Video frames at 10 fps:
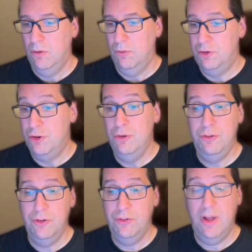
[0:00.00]
Which
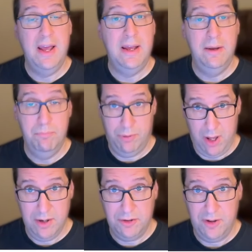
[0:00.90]
uses a
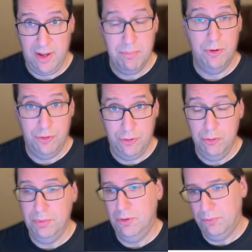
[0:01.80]
product type, or a
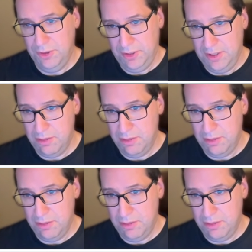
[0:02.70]
tuple, really a